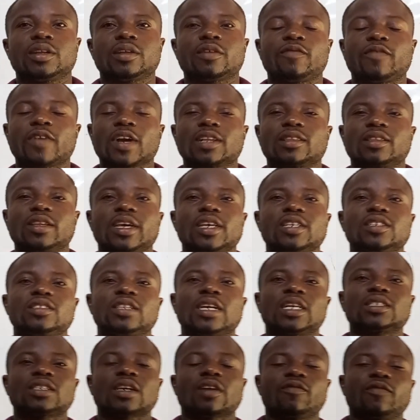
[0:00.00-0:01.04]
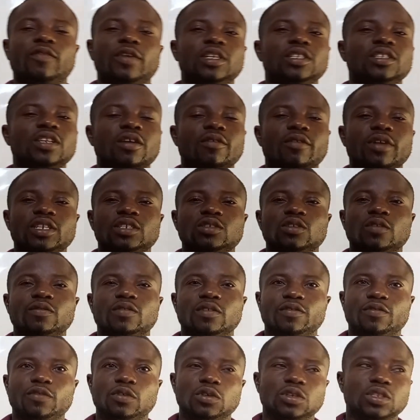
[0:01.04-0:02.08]
factors that affect the rate of
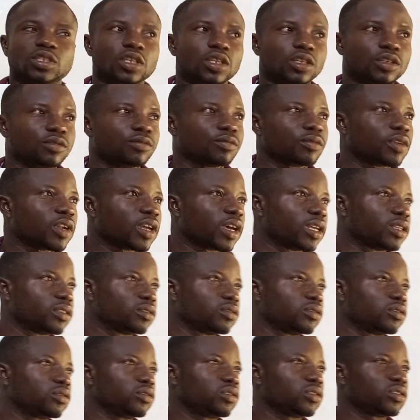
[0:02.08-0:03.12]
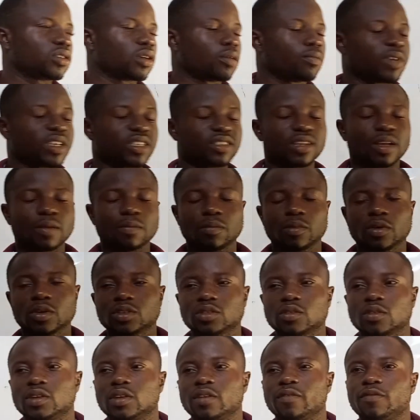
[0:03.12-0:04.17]
diffusion and some examples
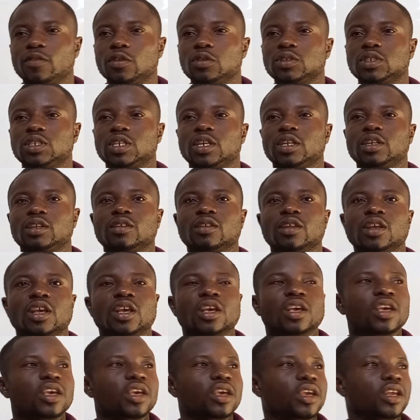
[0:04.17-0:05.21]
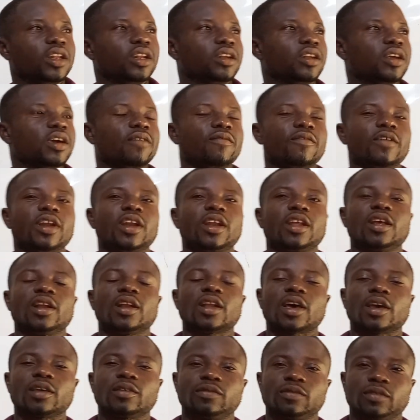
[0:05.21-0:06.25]
of diffusion in everyday
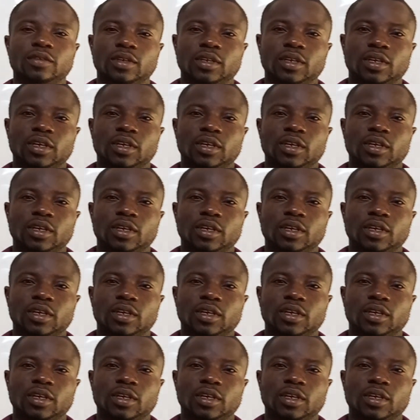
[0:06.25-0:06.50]
life.